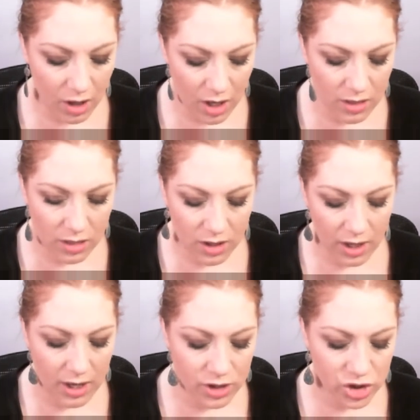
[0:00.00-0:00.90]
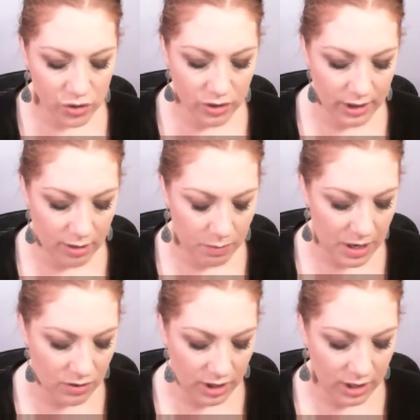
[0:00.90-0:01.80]
and they had shown like a
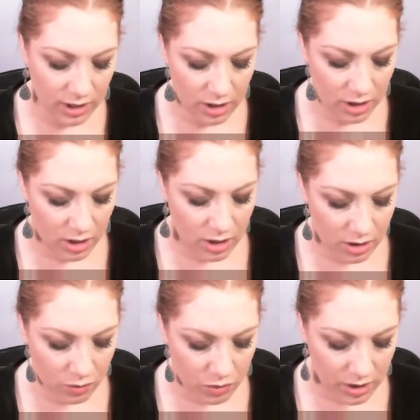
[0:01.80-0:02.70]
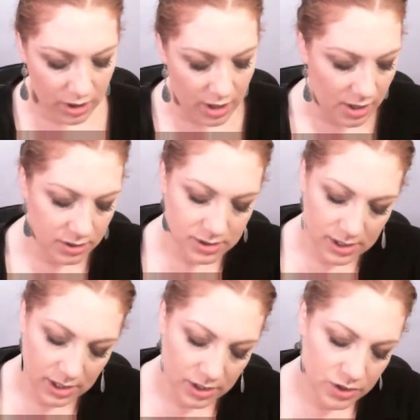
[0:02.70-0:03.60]
berry when I had
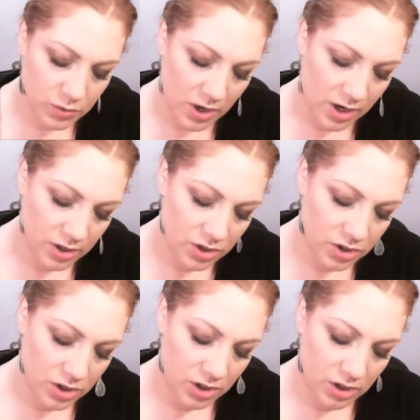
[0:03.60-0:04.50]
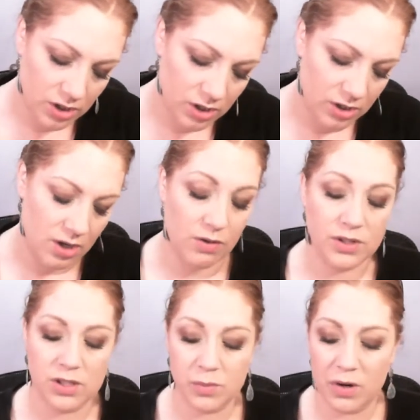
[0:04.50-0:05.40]
seen it swatched. Oh,
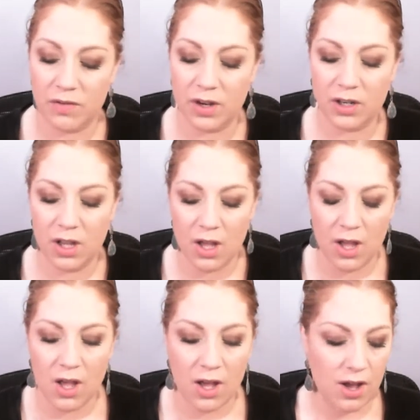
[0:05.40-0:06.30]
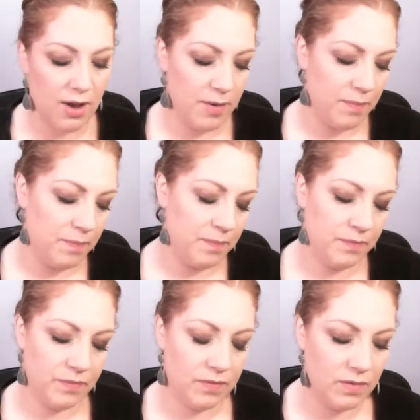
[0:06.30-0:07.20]
this is perfect. Um,
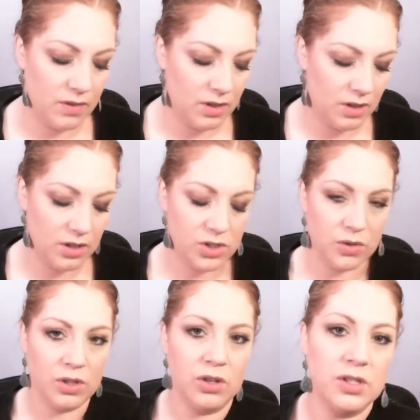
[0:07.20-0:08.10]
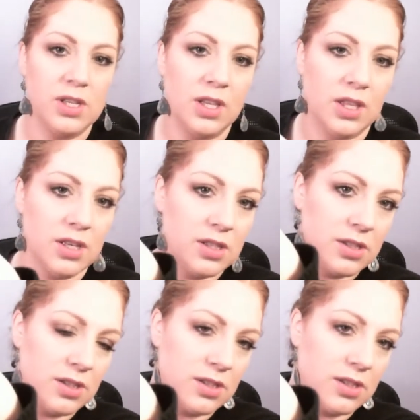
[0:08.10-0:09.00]
so it looks like
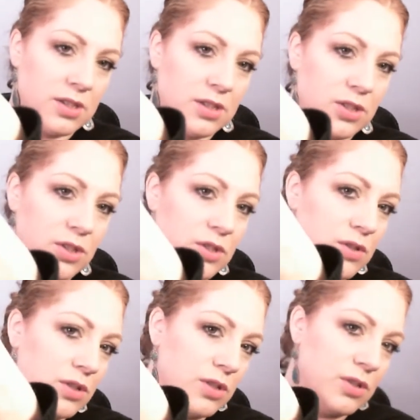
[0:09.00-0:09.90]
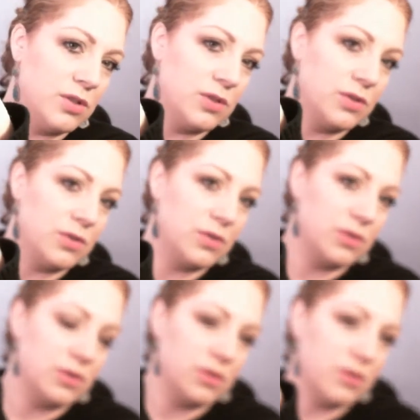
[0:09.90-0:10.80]
this. Doo -doo -doo.
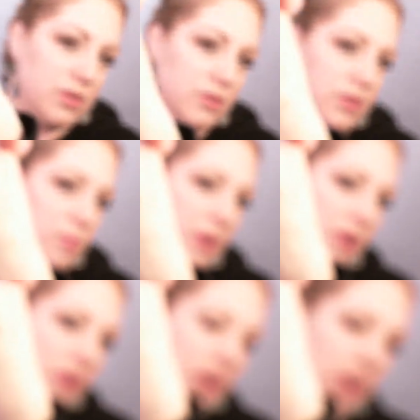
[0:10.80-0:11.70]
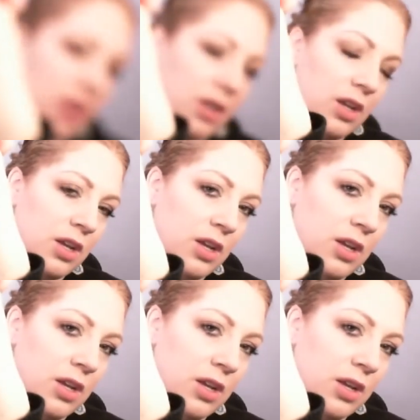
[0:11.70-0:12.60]
So it's a berry,
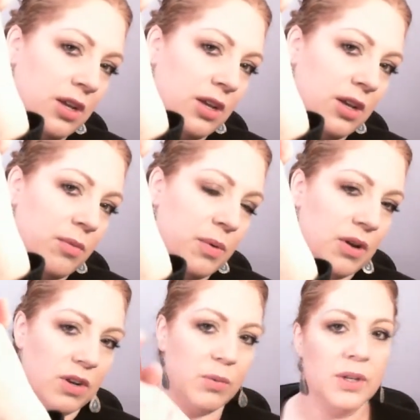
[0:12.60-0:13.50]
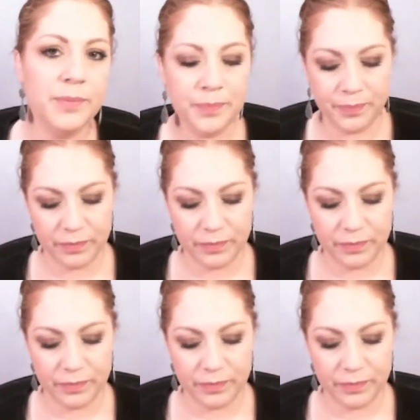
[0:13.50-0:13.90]
a berry one.